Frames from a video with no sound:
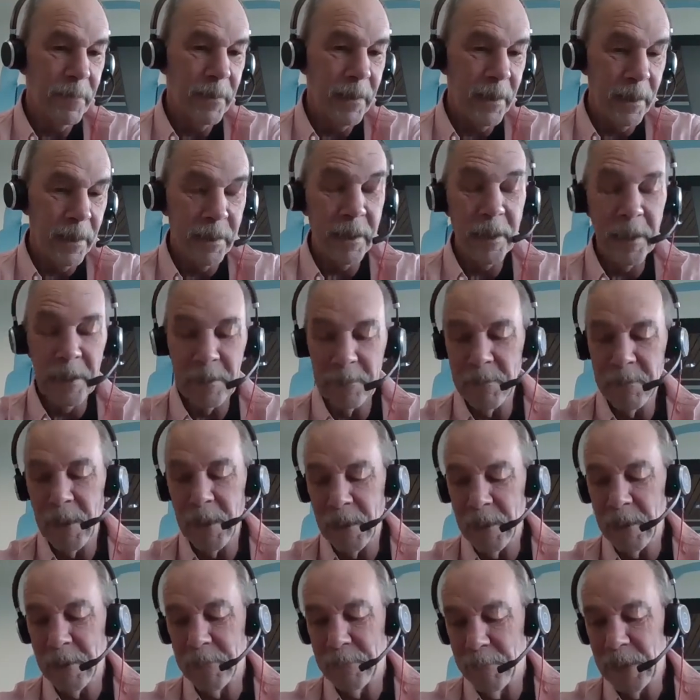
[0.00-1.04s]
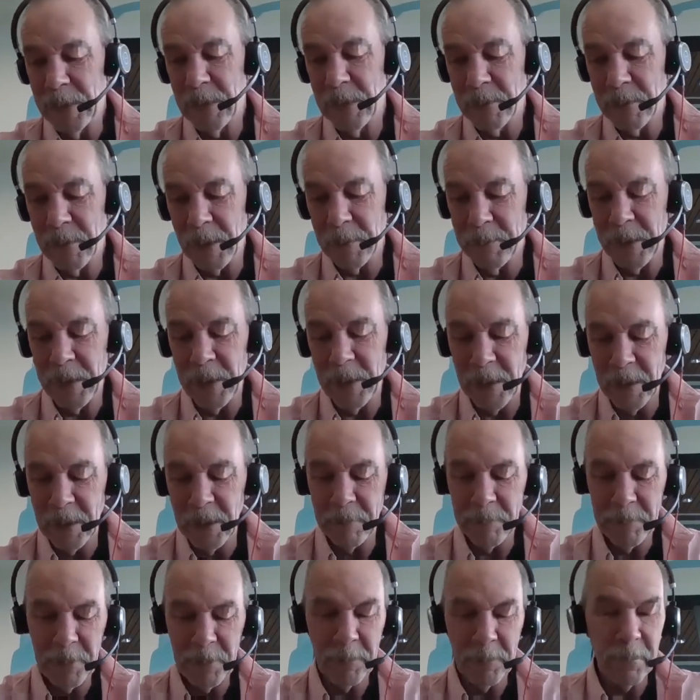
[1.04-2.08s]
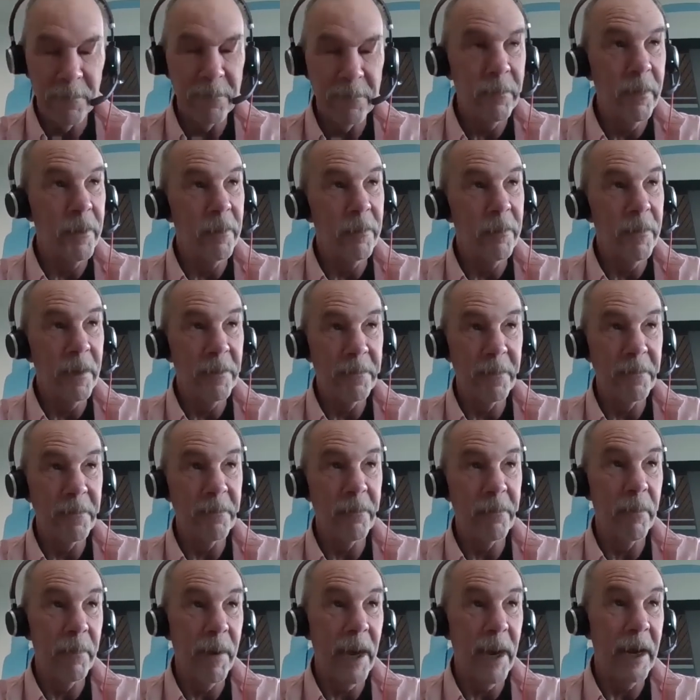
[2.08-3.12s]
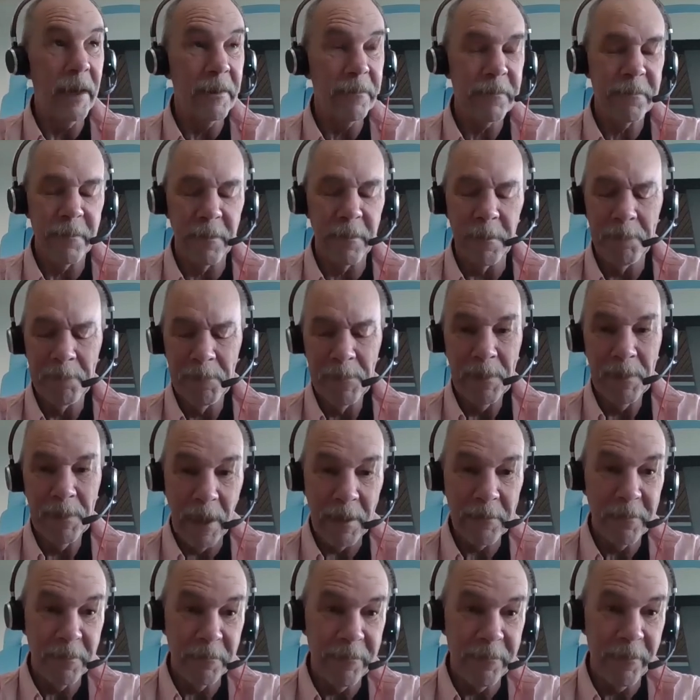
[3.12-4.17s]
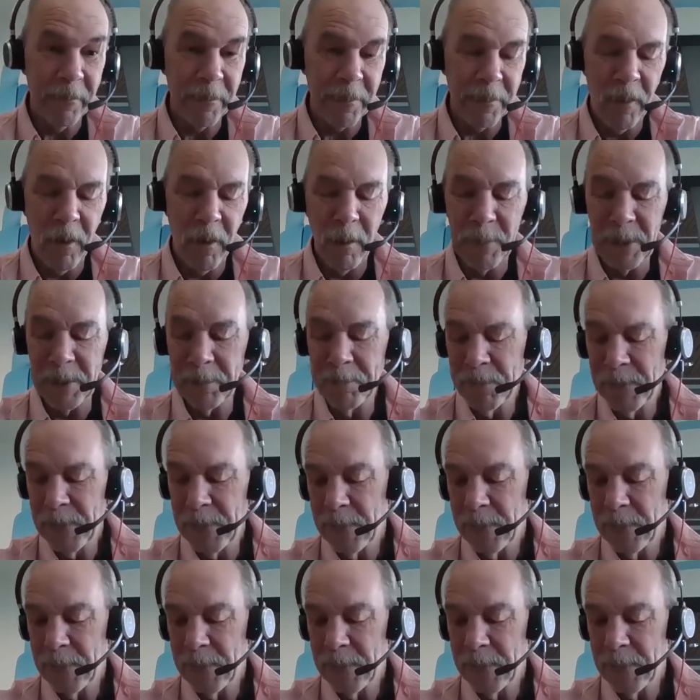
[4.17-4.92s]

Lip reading: And I have been to Taipei, and I've been to a few other places where masks are actually fairly common.